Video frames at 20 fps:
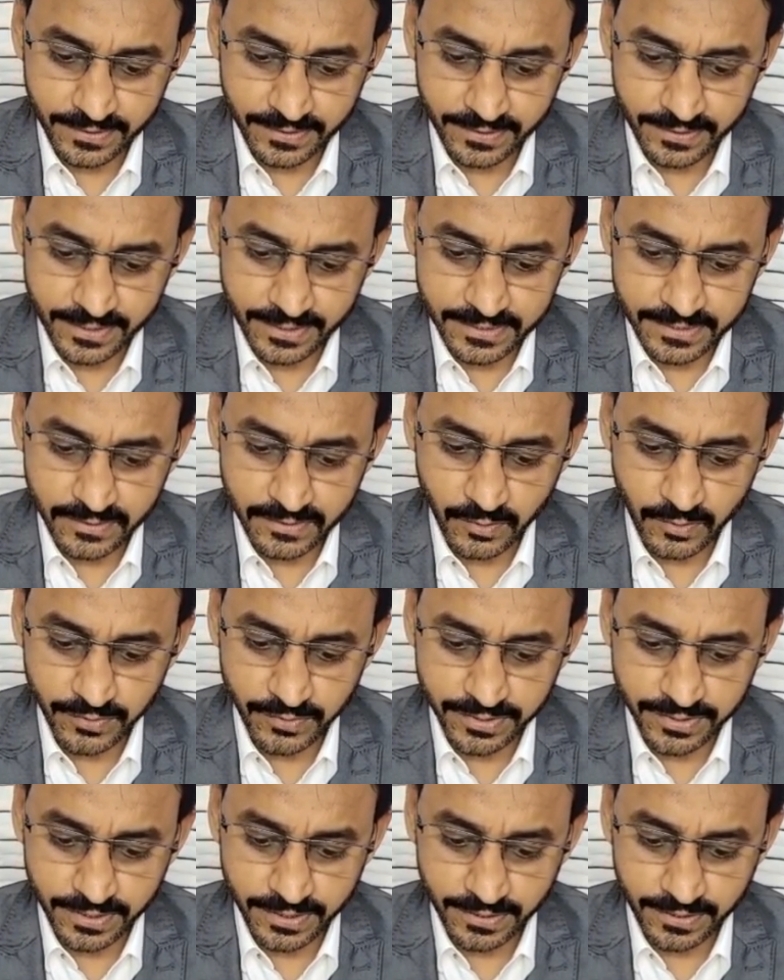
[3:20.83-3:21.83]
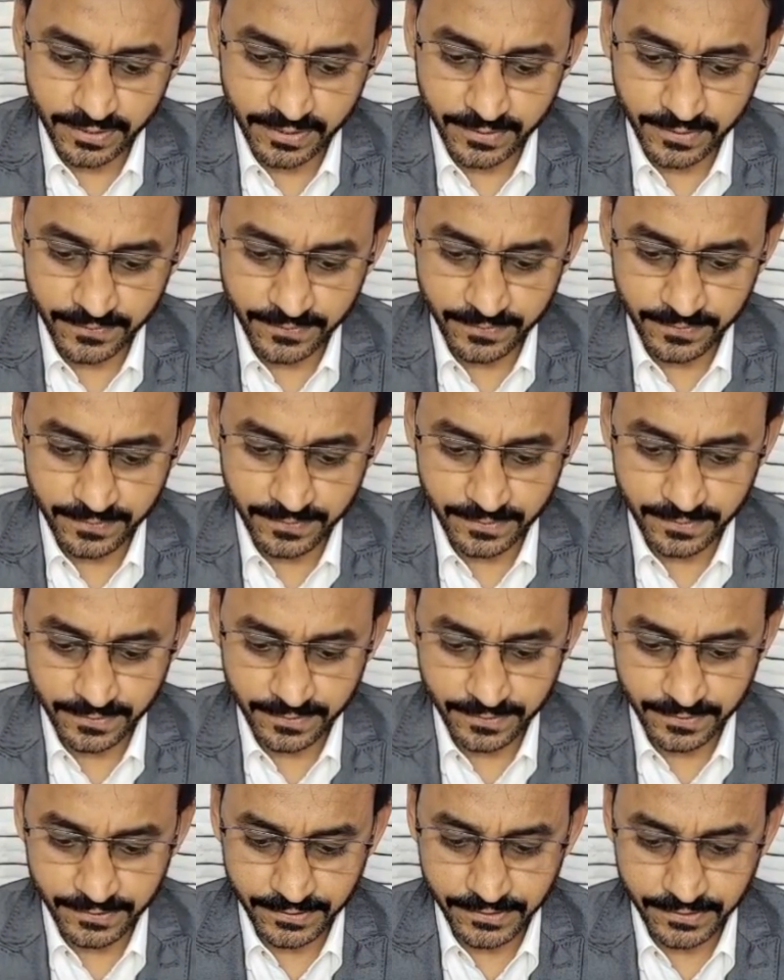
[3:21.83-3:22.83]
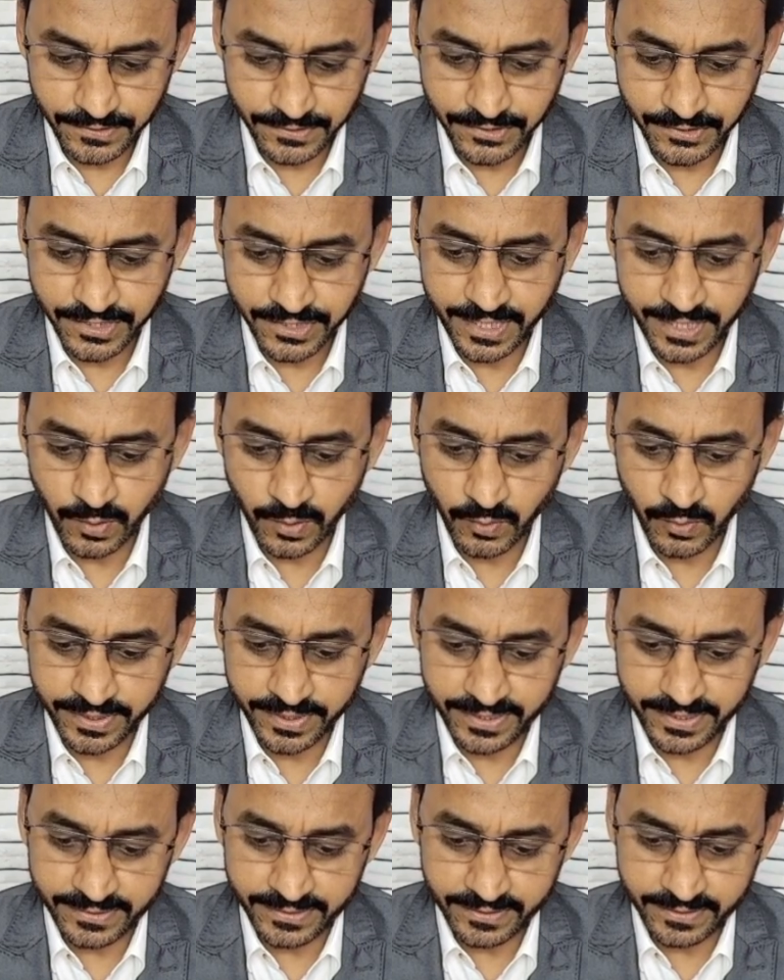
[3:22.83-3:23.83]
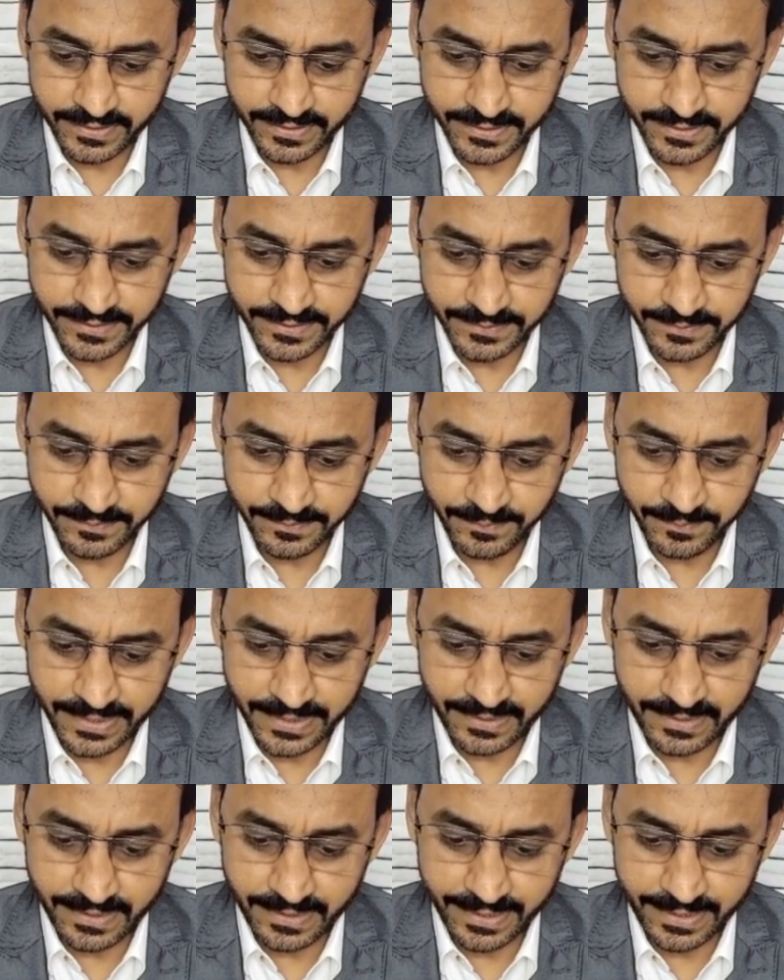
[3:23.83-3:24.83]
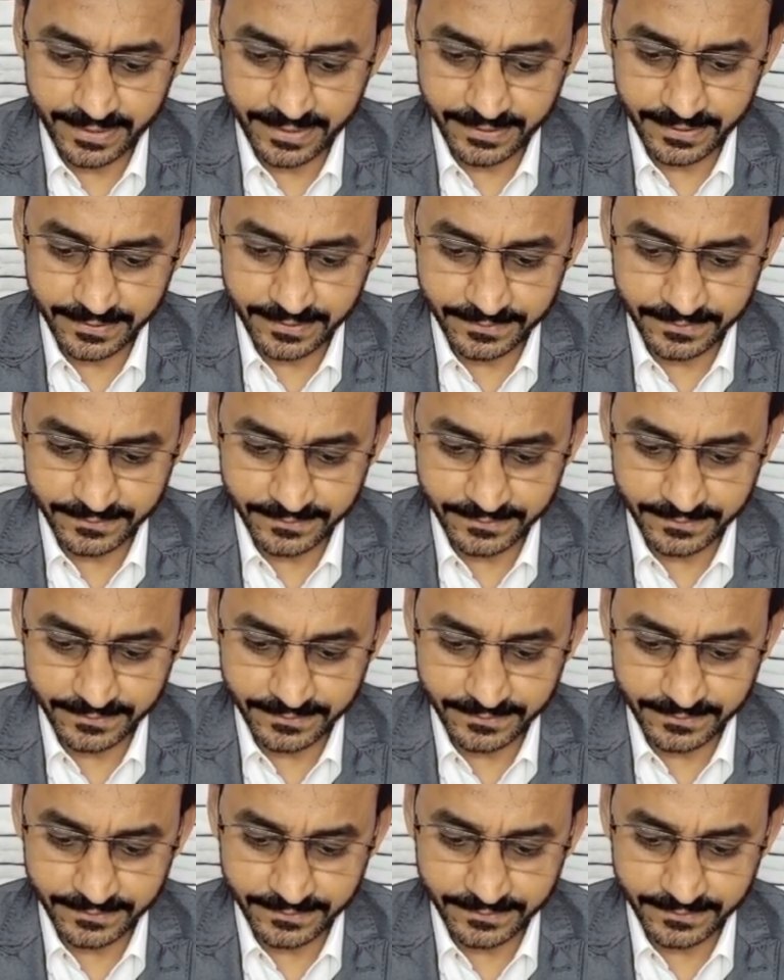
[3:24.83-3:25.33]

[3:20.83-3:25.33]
translucent shadow in the midline.